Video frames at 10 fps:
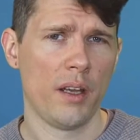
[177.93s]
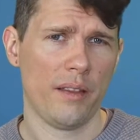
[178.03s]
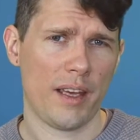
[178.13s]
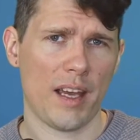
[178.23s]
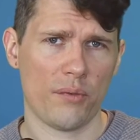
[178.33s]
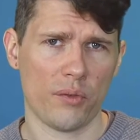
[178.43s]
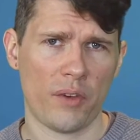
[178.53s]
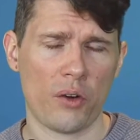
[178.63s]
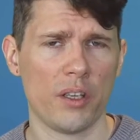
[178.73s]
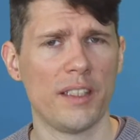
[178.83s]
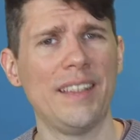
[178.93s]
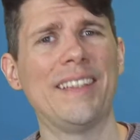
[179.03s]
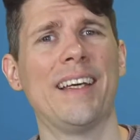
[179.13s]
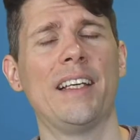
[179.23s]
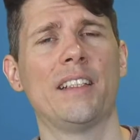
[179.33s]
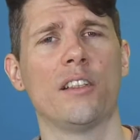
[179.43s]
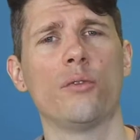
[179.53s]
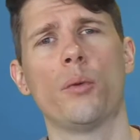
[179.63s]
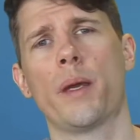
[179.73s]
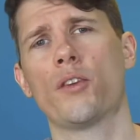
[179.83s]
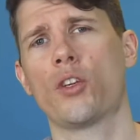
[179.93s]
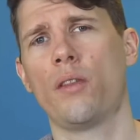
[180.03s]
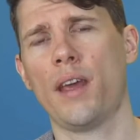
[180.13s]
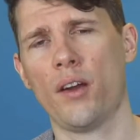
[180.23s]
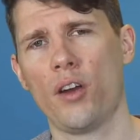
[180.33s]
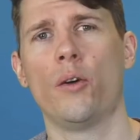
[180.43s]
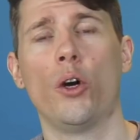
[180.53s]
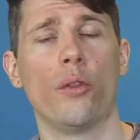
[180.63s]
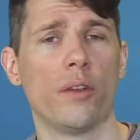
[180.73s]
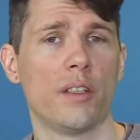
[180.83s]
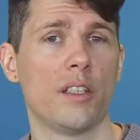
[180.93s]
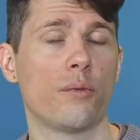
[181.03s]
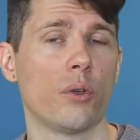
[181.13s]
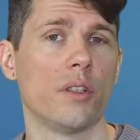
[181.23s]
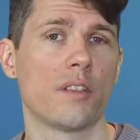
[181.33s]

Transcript: They have a very detailed information there on the different